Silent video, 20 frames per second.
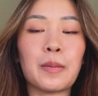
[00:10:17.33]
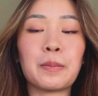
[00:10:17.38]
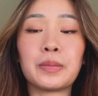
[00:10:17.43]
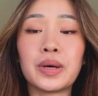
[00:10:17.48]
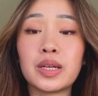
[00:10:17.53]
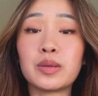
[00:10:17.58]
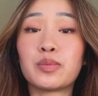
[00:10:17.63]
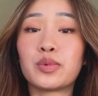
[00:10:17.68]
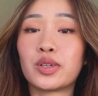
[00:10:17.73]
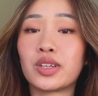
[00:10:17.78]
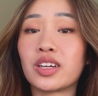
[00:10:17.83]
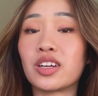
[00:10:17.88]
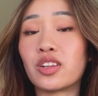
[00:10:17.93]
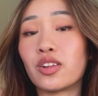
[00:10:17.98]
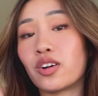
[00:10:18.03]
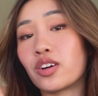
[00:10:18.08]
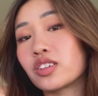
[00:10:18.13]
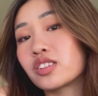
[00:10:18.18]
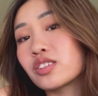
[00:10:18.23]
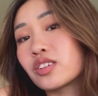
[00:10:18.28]
might put a
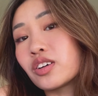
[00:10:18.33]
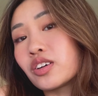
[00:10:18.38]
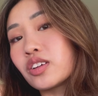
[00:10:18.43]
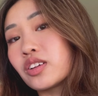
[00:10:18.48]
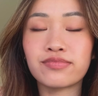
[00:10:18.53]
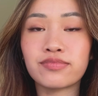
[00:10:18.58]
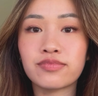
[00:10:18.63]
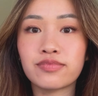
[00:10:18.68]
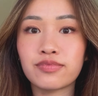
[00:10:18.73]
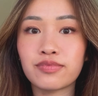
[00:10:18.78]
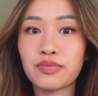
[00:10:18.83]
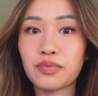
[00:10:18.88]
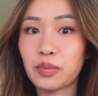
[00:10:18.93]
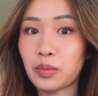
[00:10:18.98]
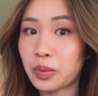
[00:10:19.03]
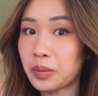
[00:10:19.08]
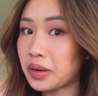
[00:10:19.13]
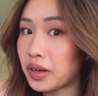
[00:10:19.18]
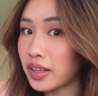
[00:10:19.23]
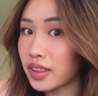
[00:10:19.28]
gloss on,
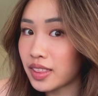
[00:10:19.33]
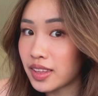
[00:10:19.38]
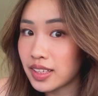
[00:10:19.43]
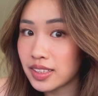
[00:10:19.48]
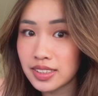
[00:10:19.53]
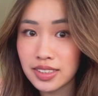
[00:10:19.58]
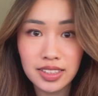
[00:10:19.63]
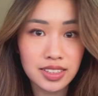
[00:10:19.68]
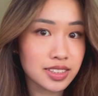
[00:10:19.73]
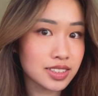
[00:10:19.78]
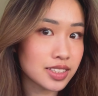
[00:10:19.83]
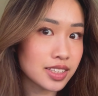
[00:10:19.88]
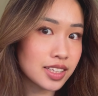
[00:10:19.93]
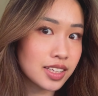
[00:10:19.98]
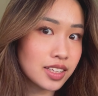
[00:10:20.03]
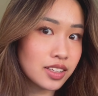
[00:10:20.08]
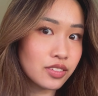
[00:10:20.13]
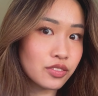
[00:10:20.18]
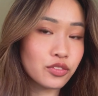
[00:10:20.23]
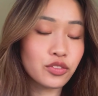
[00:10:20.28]
but this is
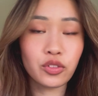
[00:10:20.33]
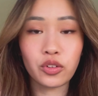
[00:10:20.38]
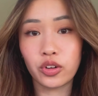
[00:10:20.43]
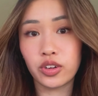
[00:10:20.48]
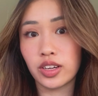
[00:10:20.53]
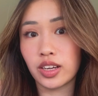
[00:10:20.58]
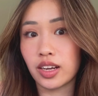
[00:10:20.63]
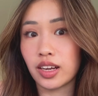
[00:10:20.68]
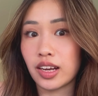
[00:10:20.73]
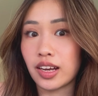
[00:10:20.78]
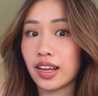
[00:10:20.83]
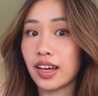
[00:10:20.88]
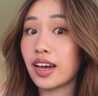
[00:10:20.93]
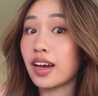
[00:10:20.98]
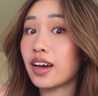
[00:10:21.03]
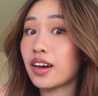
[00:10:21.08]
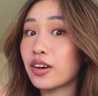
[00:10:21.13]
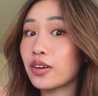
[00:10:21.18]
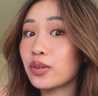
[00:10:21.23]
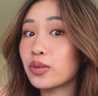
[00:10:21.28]
it for
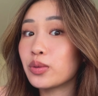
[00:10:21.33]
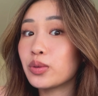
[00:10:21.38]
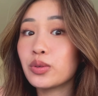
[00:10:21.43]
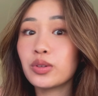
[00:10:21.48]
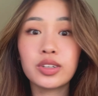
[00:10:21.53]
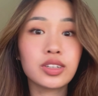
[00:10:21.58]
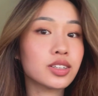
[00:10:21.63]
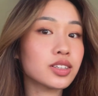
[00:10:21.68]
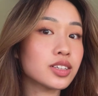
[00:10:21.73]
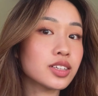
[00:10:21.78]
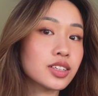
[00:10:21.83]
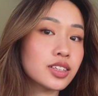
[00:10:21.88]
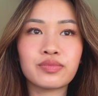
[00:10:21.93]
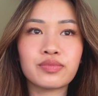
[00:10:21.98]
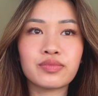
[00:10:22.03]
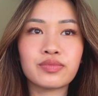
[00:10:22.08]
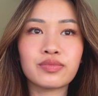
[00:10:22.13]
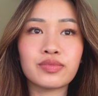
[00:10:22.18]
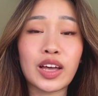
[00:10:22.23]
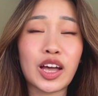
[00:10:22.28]
now.
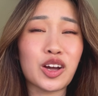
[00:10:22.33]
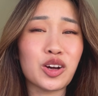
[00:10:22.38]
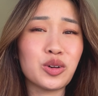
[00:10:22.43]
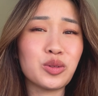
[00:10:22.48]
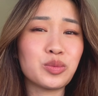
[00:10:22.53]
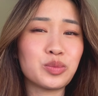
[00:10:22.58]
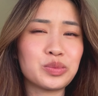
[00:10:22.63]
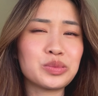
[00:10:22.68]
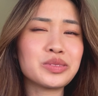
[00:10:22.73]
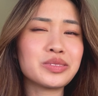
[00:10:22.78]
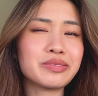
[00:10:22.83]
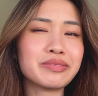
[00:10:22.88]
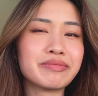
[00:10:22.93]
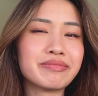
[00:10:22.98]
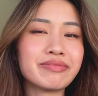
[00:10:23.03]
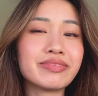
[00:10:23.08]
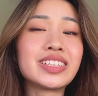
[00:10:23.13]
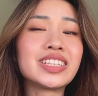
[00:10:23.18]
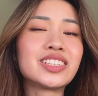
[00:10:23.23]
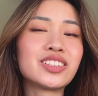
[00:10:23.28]
I hope
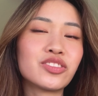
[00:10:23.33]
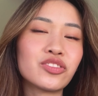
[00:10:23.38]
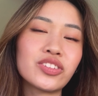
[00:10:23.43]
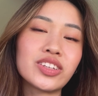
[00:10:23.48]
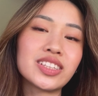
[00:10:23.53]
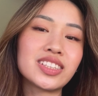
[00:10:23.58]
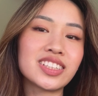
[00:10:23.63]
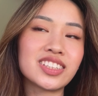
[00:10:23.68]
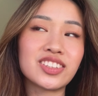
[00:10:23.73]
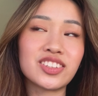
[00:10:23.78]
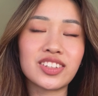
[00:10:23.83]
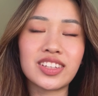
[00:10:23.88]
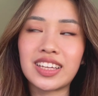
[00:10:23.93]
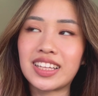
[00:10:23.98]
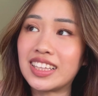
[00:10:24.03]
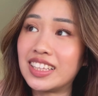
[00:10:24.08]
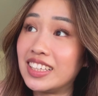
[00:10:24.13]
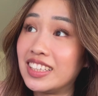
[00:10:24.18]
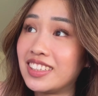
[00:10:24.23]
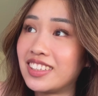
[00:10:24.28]
this fits into the
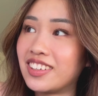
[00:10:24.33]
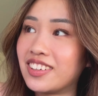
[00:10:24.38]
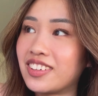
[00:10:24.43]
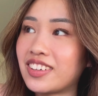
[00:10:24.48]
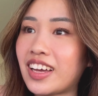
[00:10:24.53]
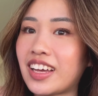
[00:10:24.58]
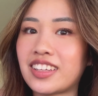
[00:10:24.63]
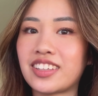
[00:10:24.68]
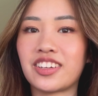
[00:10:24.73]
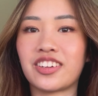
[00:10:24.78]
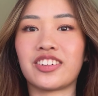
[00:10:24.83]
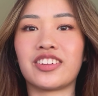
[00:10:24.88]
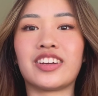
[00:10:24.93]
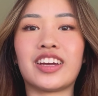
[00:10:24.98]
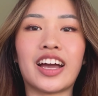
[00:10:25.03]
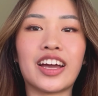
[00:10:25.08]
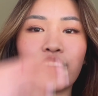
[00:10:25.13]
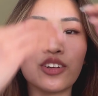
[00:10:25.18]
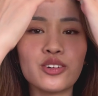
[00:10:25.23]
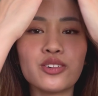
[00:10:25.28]
clean girl category.
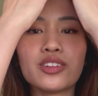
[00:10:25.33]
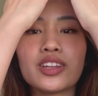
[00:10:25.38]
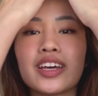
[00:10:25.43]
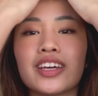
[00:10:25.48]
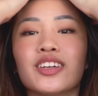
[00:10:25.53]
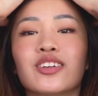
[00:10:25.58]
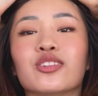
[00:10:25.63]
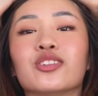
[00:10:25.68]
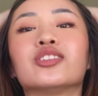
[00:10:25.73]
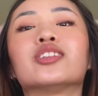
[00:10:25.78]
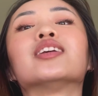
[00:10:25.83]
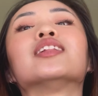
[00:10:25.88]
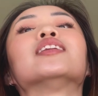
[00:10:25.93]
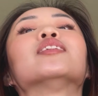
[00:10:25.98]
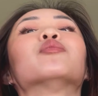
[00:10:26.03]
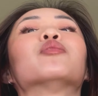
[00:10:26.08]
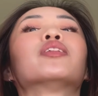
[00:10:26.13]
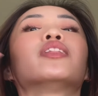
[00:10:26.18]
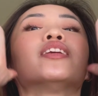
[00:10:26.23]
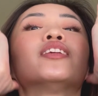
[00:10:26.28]
I know, like, usually
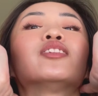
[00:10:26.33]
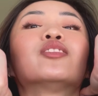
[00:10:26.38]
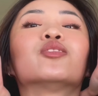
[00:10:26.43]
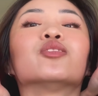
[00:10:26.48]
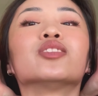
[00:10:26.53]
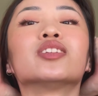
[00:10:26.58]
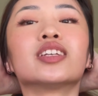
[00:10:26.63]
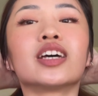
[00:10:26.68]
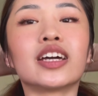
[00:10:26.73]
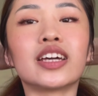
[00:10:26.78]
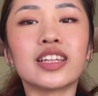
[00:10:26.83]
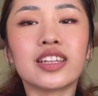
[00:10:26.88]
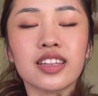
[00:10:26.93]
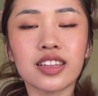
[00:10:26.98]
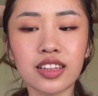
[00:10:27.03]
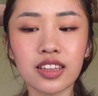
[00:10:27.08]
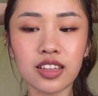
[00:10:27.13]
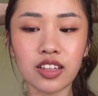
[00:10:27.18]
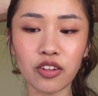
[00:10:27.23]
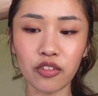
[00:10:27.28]
what they do is like
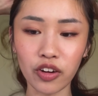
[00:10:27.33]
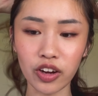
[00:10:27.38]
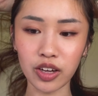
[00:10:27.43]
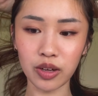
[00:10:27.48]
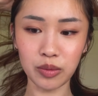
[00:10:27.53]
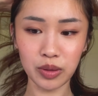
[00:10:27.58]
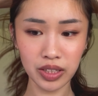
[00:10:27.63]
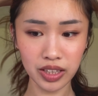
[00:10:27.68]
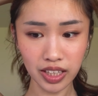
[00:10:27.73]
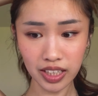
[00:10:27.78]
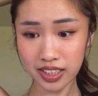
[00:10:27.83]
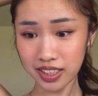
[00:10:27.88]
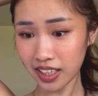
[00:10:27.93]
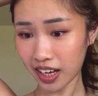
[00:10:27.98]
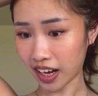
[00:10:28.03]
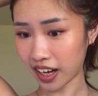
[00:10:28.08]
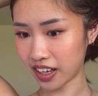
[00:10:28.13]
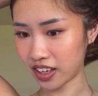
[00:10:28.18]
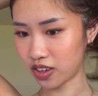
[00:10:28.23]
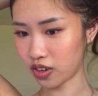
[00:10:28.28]
they recommend like
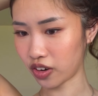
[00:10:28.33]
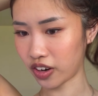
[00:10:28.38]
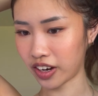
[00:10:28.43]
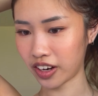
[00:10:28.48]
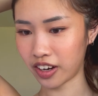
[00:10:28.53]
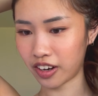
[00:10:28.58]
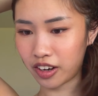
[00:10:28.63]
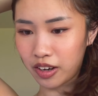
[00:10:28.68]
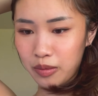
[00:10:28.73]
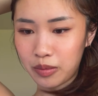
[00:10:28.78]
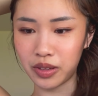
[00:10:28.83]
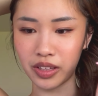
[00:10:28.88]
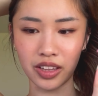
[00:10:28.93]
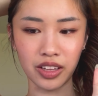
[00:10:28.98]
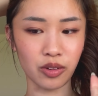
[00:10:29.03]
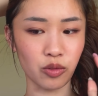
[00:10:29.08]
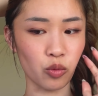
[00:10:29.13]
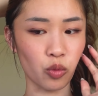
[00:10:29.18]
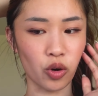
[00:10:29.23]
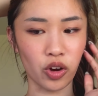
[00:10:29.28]
tying your hair up and
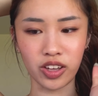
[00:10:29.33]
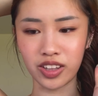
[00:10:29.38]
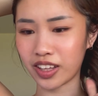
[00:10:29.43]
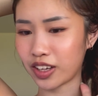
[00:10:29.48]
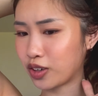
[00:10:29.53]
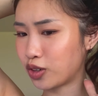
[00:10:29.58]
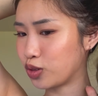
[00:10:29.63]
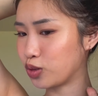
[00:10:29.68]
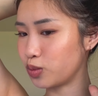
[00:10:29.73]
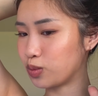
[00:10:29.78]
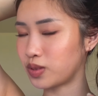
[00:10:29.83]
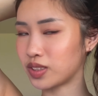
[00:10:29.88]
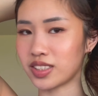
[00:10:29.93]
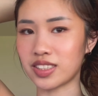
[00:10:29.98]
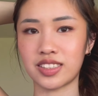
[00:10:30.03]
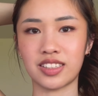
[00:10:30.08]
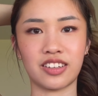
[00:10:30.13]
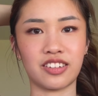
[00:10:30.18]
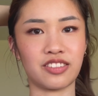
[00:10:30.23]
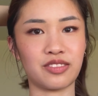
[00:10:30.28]
then wearing like hoops and
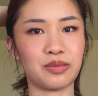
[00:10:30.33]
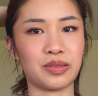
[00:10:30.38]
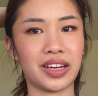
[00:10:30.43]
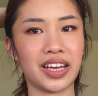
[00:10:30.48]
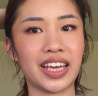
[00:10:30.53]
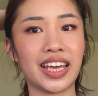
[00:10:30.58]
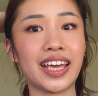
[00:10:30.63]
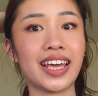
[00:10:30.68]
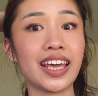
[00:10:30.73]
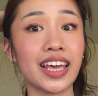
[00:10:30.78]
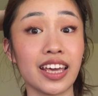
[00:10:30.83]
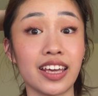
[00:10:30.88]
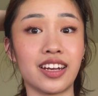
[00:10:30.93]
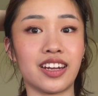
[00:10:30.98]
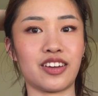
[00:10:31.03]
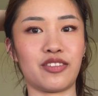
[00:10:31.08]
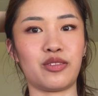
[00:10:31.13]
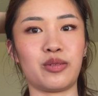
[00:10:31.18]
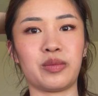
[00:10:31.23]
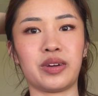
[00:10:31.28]
stuff, but I hate
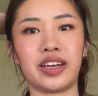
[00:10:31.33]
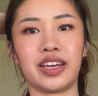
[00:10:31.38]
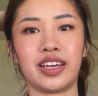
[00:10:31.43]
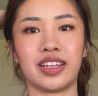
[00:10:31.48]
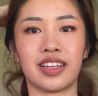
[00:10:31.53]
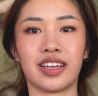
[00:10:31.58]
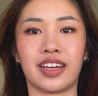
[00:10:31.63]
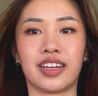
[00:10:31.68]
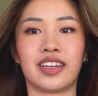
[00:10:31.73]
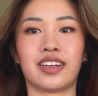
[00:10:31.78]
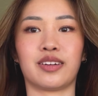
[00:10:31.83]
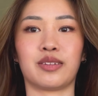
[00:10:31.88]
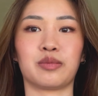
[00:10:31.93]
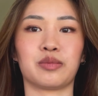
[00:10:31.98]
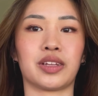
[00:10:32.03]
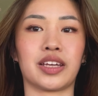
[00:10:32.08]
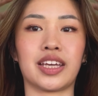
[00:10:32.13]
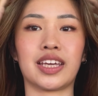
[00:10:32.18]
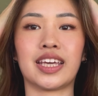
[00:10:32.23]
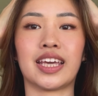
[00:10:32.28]
having my hair tied up.
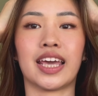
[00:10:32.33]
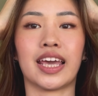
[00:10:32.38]
Like,